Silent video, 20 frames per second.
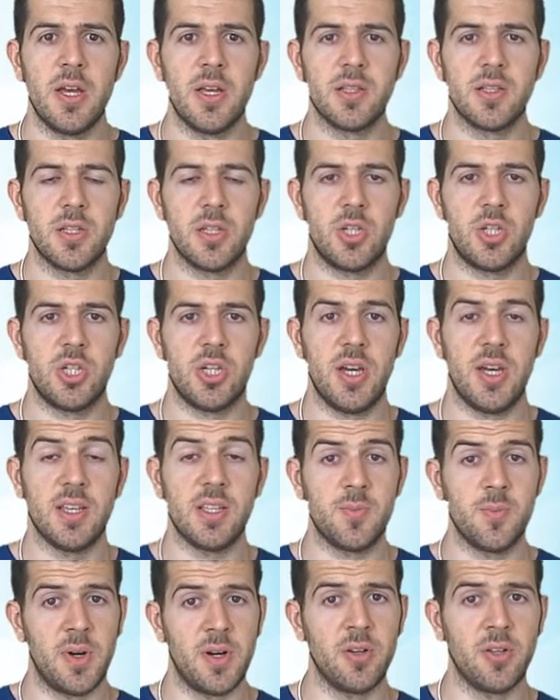such
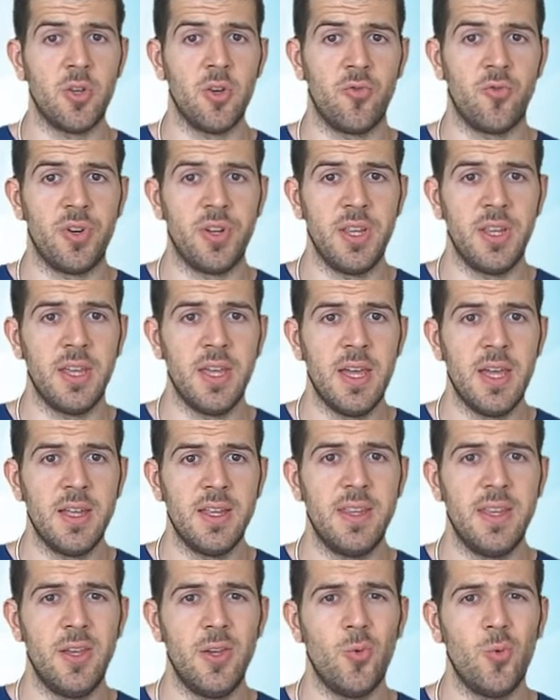as marathon running,
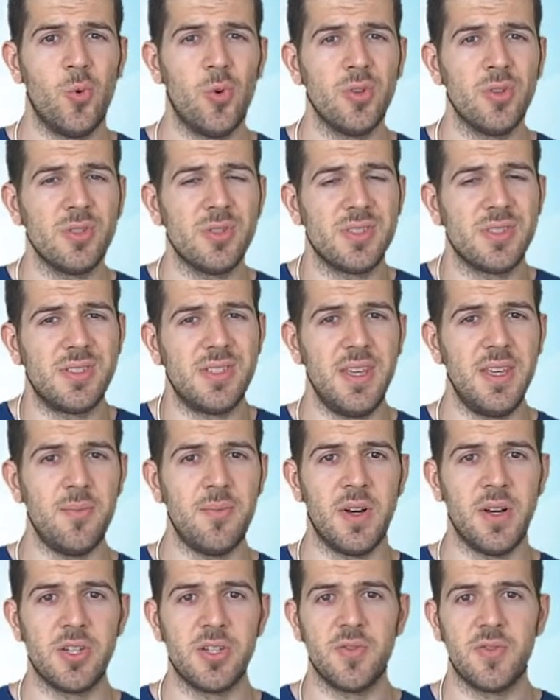then you won't see
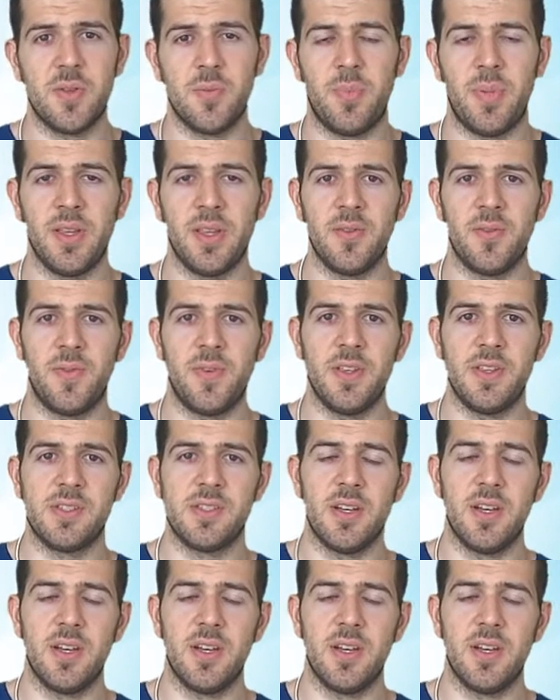much of the benefits